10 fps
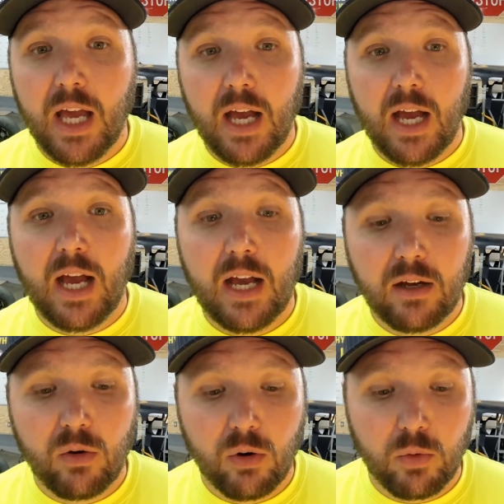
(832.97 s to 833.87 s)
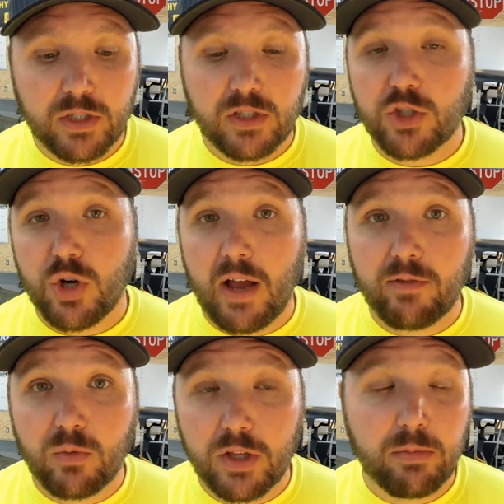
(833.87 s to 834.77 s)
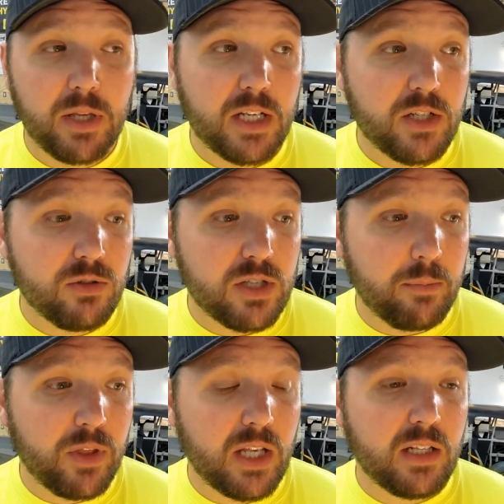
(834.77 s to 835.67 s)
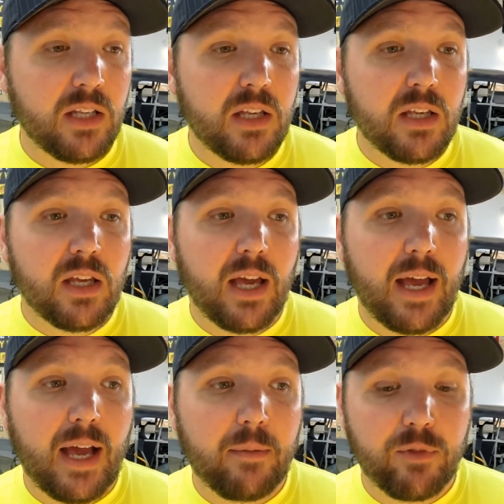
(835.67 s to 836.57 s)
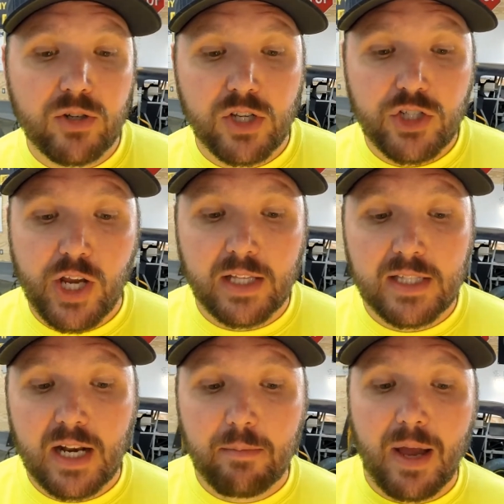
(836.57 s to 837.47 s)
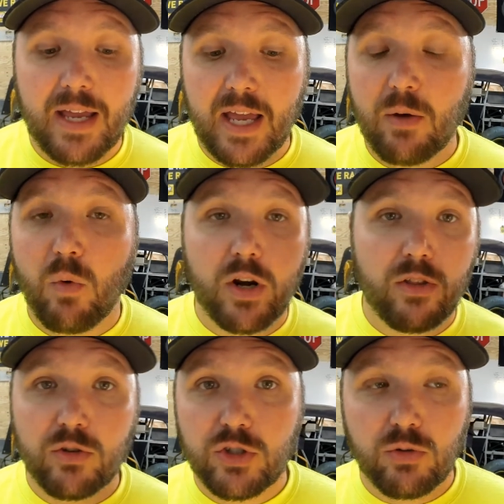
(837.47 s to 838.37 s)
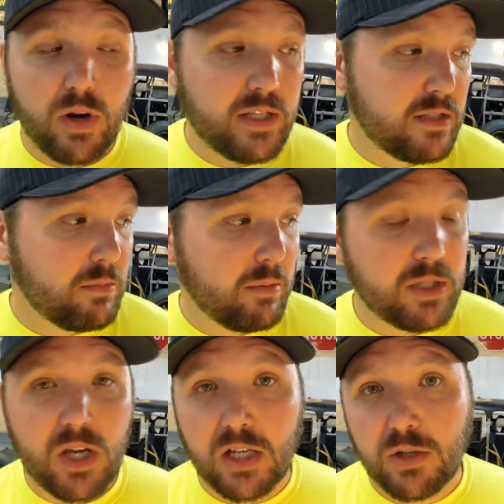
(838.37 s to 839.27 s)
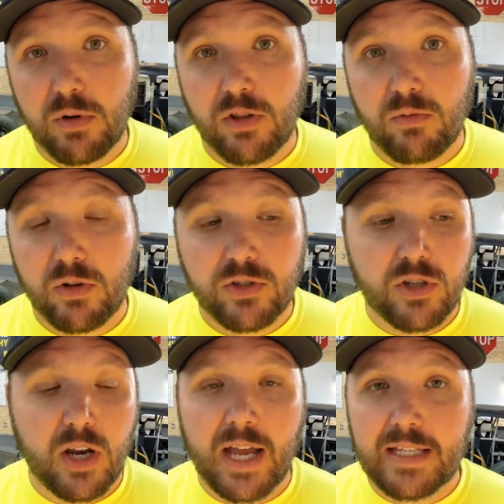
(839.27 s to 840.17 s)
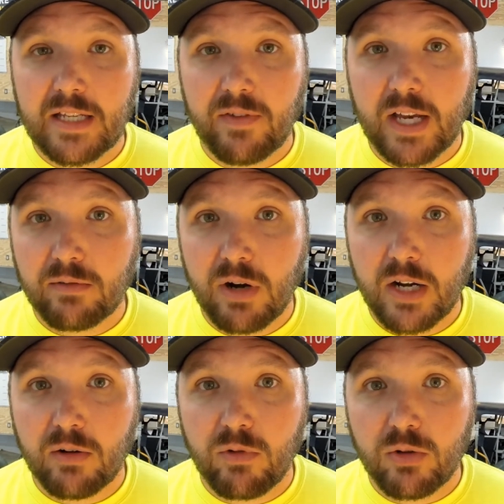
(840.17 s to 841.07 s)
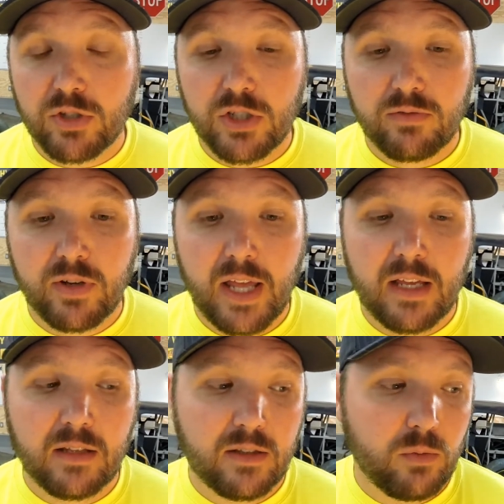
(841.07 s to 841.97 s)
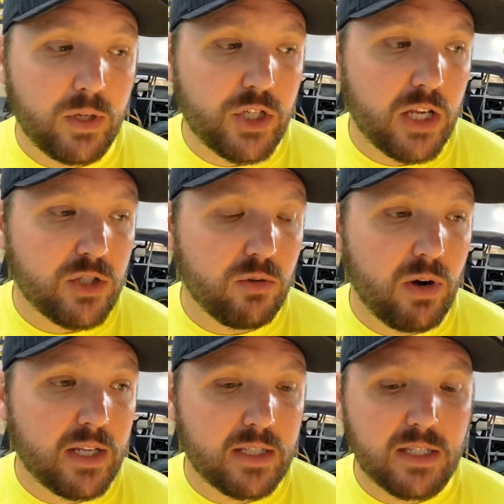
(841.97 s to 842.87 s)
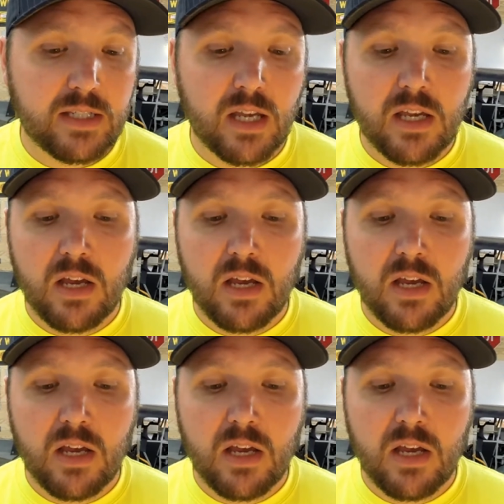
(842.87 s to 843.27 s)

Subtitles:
or wants to travel with me to do something, there's a chance that I might hit one of those two races, maybe talk to one of the roadster guys, see if I can rent a roadster for the Winchester races,